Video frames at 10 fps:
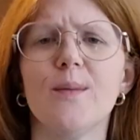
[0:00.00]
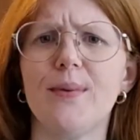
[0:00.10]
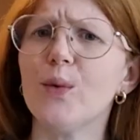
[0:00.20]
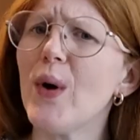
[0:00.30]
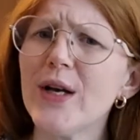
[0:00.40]

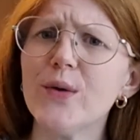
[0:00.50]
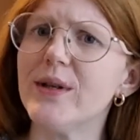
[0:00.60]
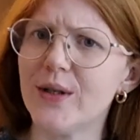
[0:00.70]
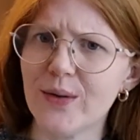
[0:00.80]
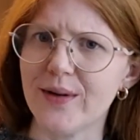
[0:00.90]
But why do we
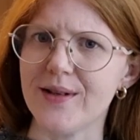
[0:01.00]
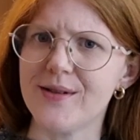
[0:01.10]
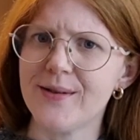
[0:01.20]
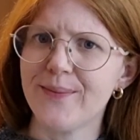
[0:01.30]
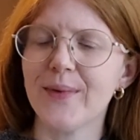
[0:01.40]
do
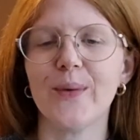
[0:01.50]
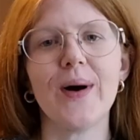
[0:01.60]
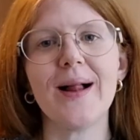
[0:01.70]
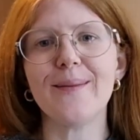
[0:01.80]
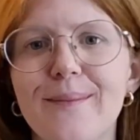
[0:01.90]
this?
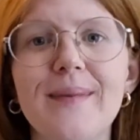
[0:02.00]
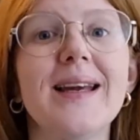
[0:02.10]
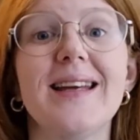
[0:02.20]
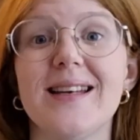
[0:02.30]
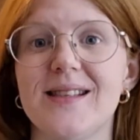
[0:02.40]
Well, my
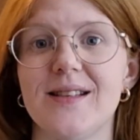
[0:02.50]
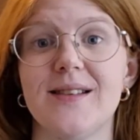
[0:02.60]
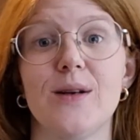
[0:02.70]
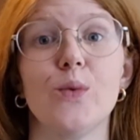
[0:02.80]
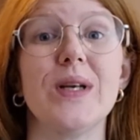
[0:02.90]
guess is
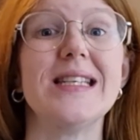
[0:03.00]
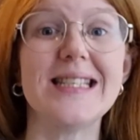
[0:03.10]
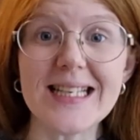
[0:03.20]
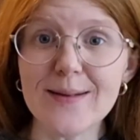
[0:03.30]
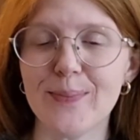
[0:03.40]
that we
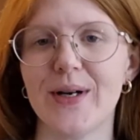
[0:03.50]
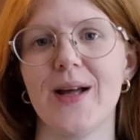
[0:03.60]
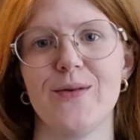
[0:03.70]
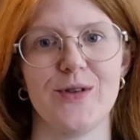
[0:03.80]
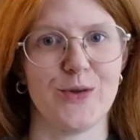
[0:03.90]
did
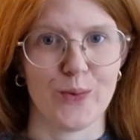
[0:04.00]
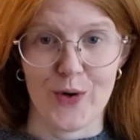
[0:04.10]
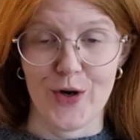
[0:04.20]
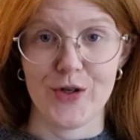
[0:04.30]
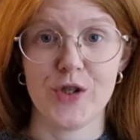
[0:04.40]
pronounce these
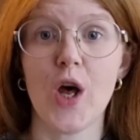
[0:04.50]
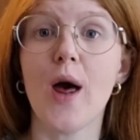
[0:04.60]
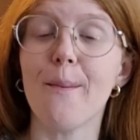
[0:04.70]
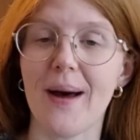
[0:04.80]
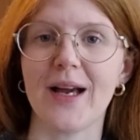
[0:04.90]
words
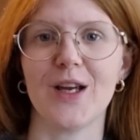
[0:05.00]
back